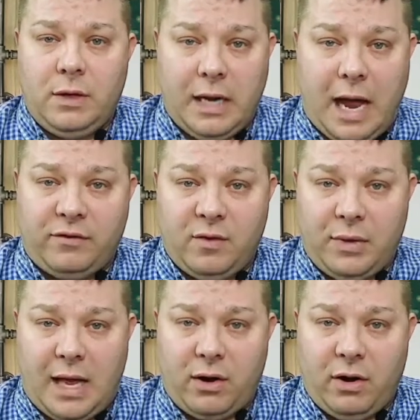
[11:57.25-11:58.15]
not to
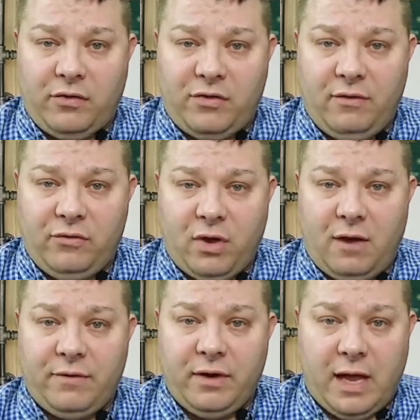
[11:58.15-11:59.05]
block ourselves
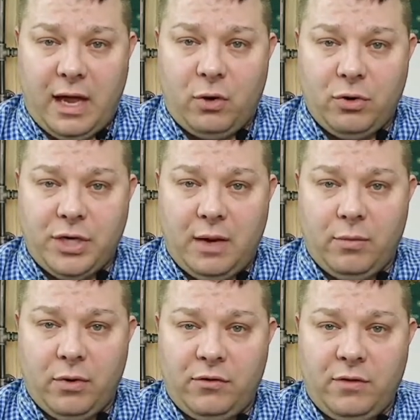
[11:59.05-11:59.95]
off into echo
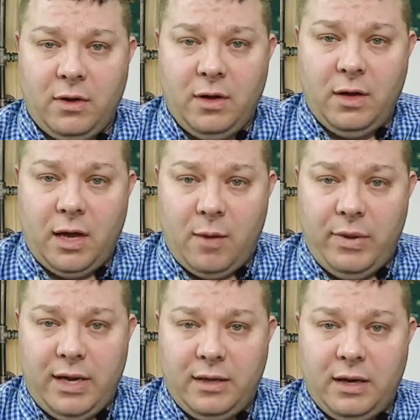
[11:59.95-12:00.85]
chambers and
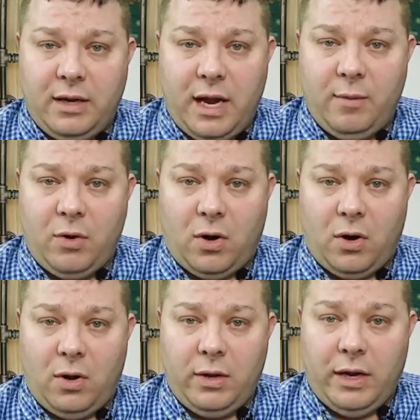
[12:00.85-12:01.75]
begin to name call